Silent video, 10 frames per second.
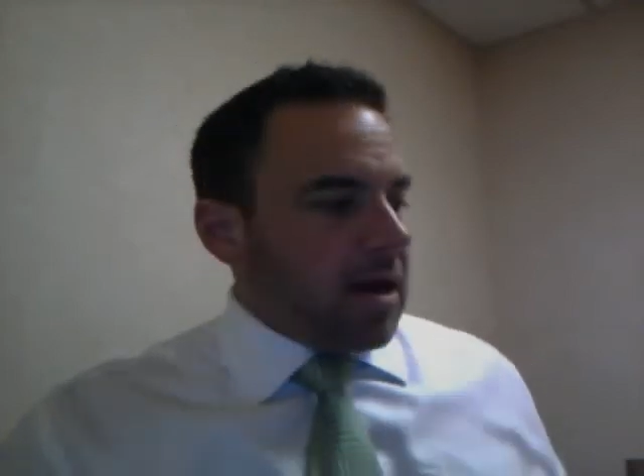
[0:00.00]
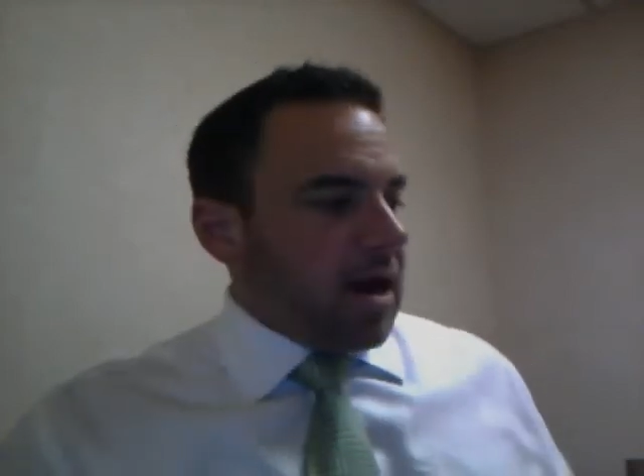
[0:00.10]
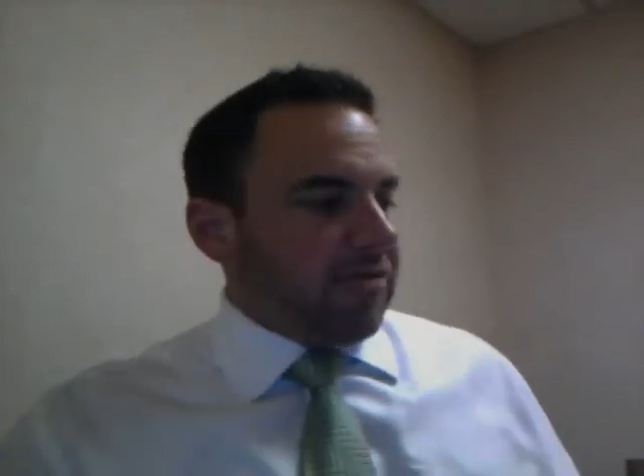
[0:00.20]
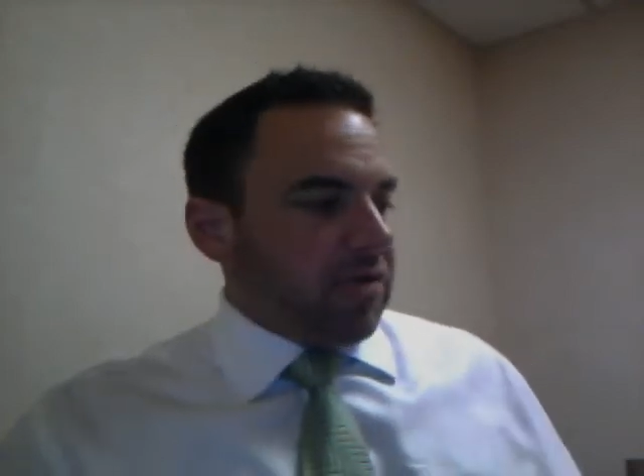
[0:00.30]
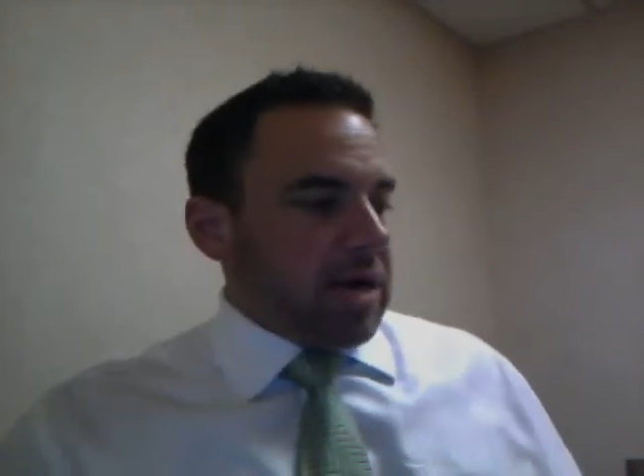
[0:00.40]

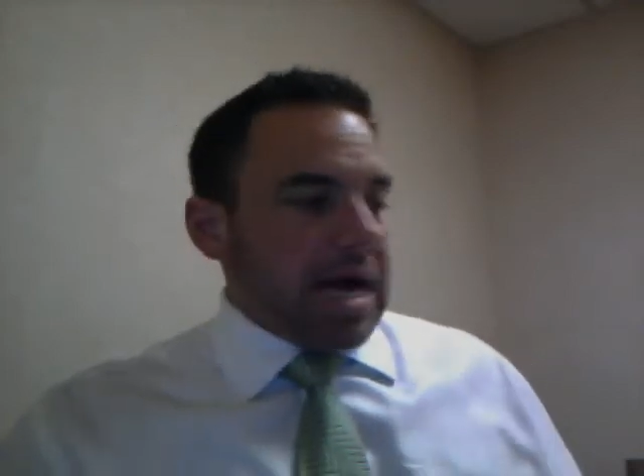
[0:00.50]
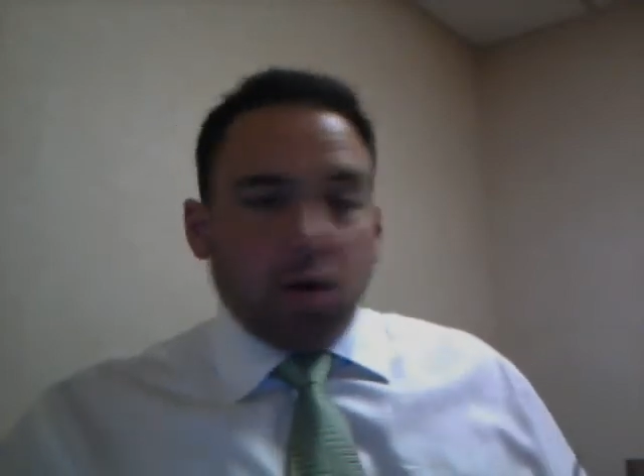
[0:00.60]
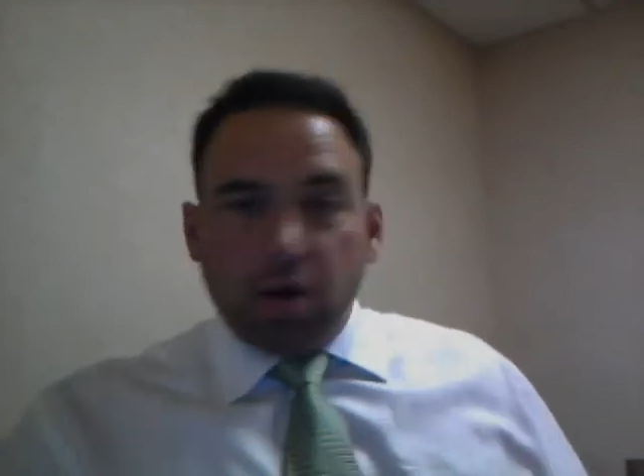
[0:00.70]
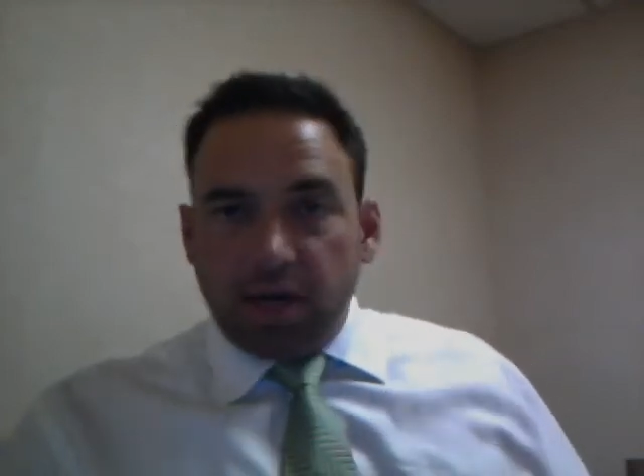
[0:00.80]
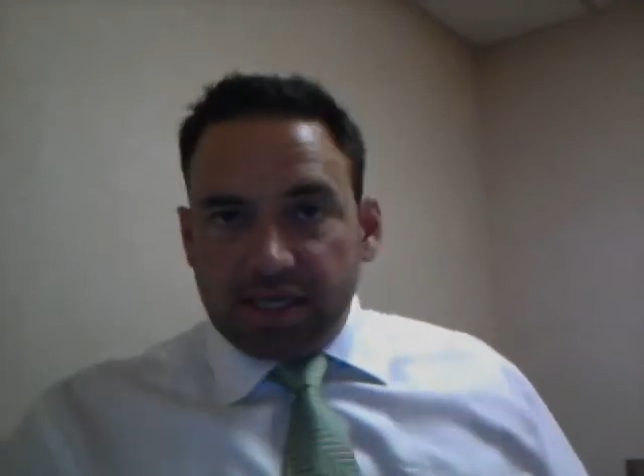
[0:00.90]
Uh, for now,
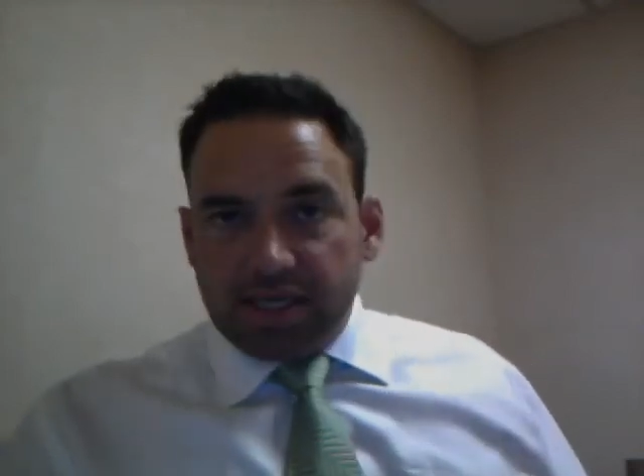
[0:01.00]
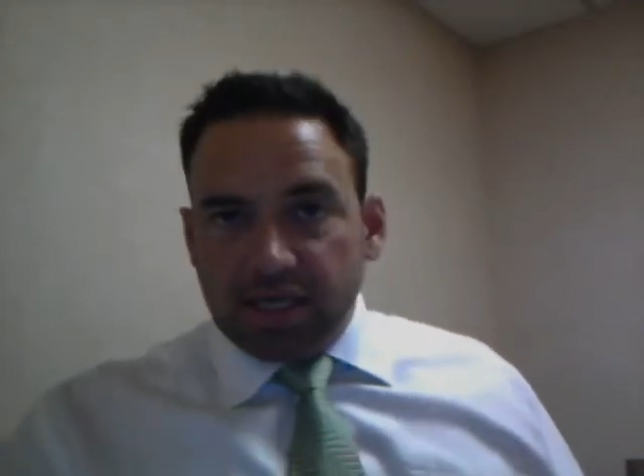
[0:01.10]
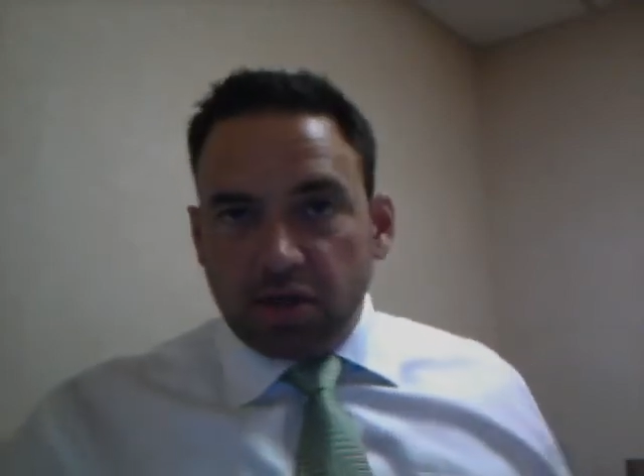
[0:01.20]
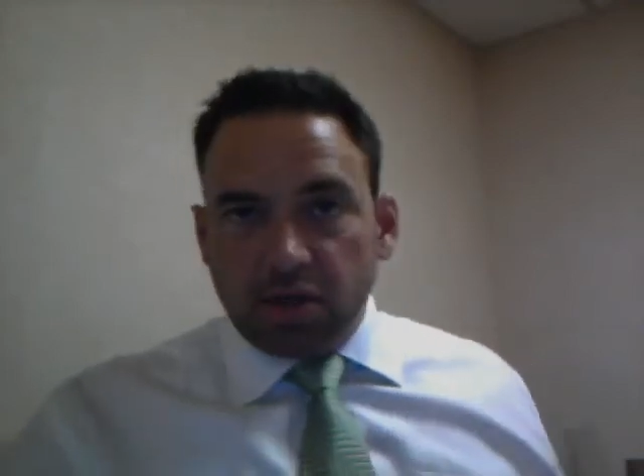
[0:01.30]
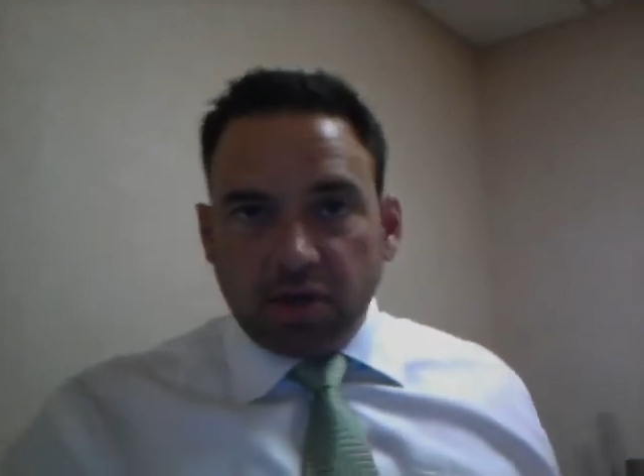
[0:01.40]
we're going to
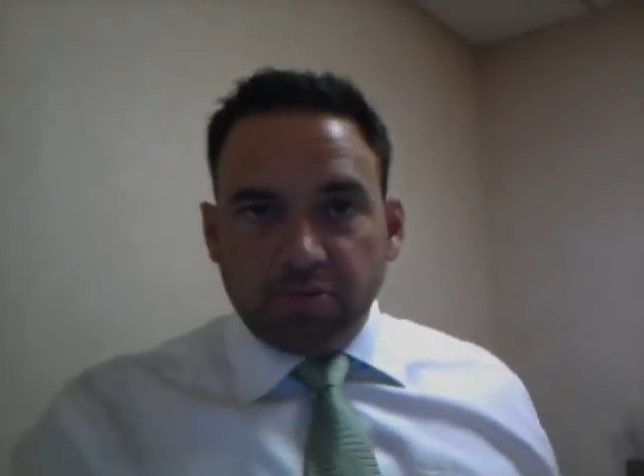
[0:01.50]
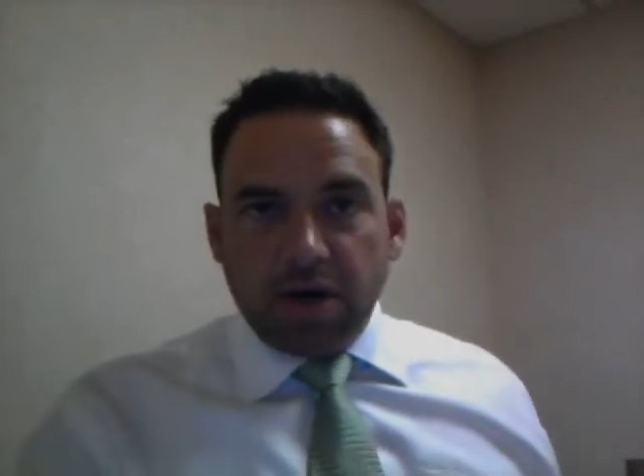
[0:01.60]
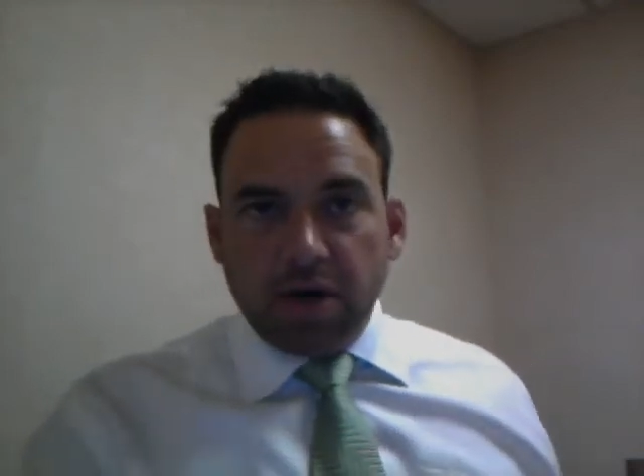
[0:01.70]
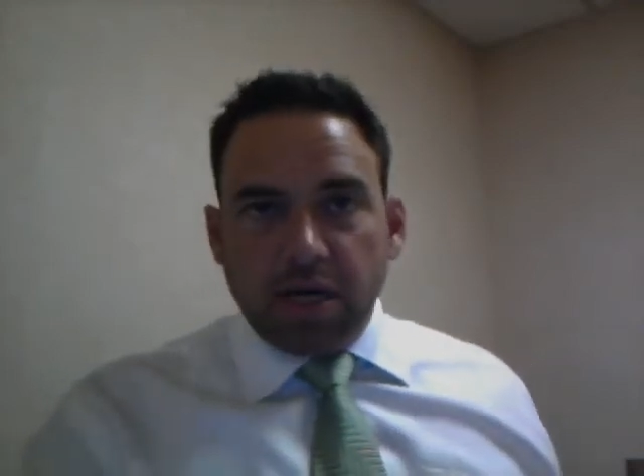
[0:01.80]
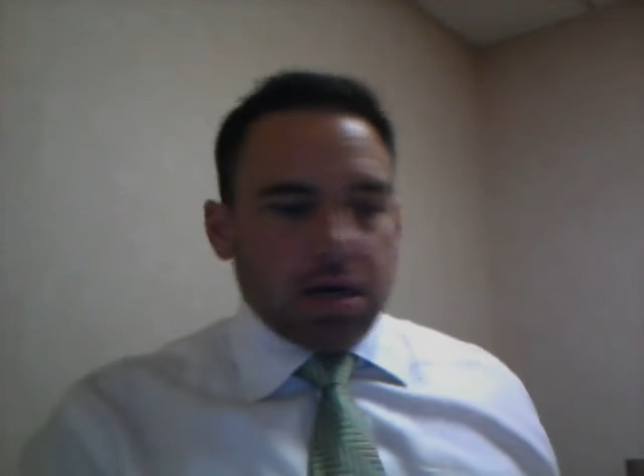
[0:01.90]
continue
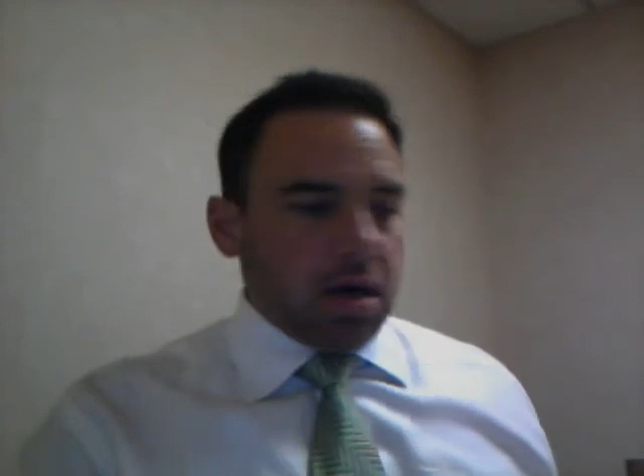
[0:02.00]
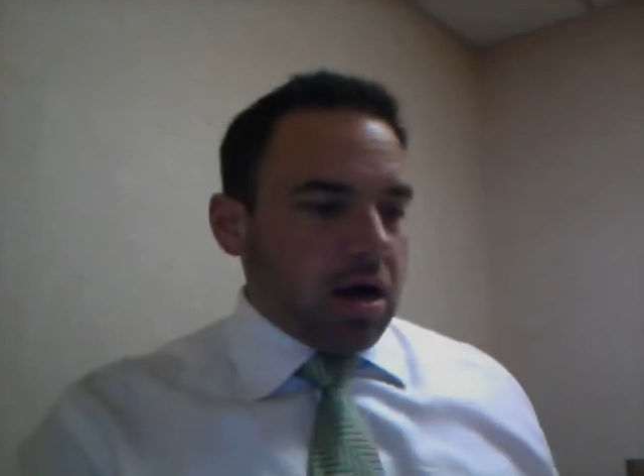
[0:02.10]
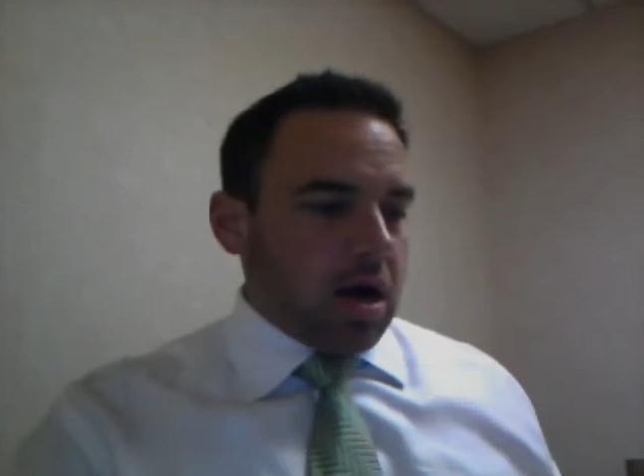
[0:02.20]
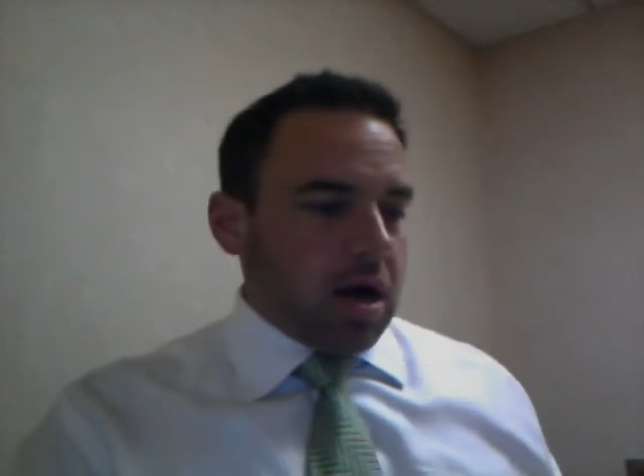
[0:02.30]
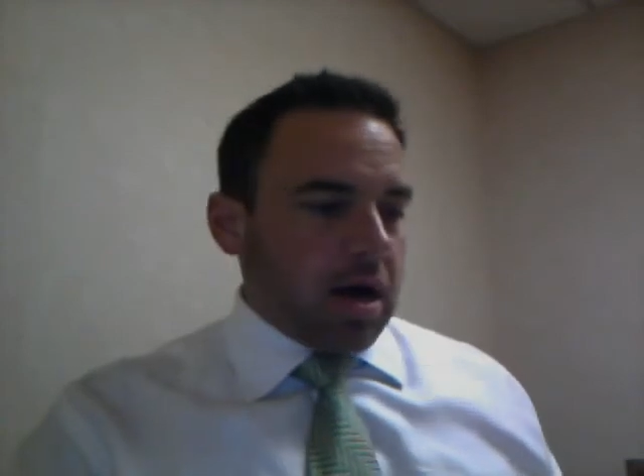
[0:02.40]
comparing
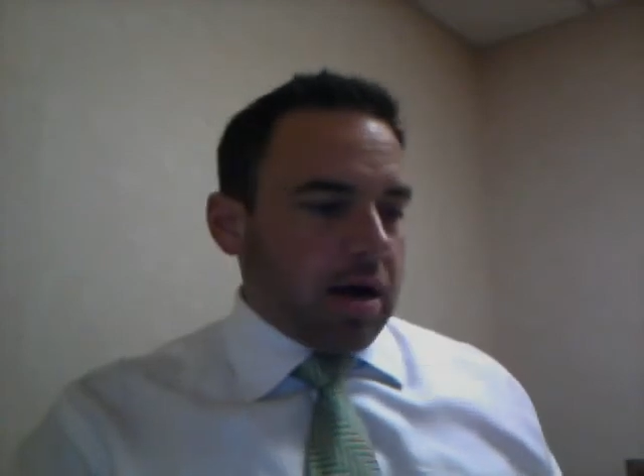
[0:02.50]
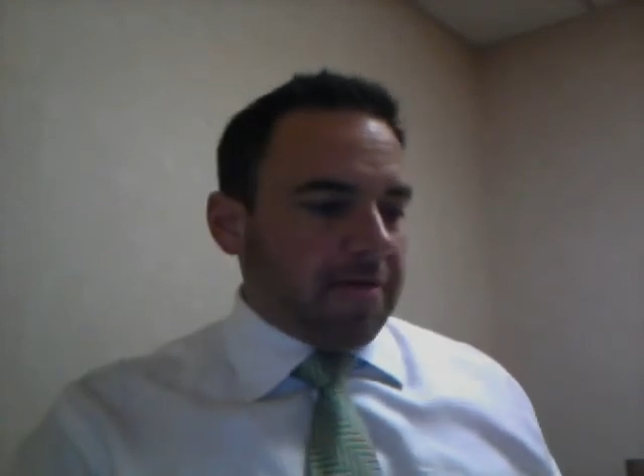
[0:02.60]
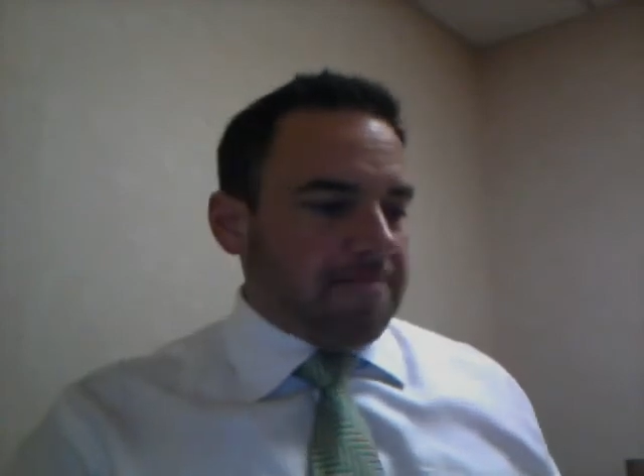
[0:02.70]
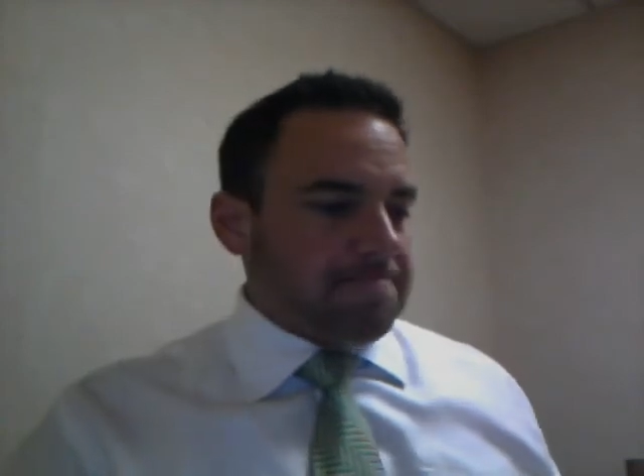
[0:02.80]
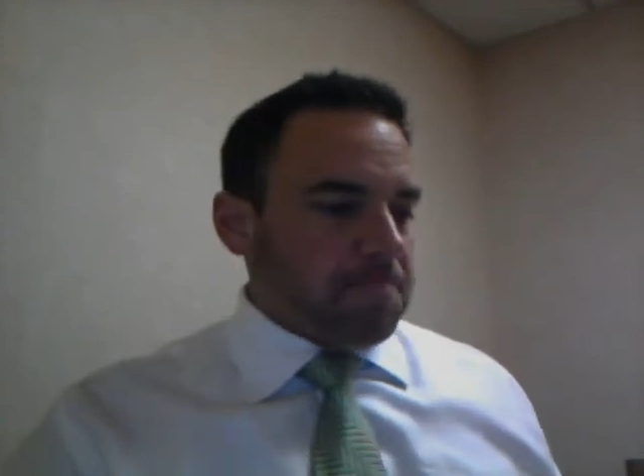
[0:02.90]
uh,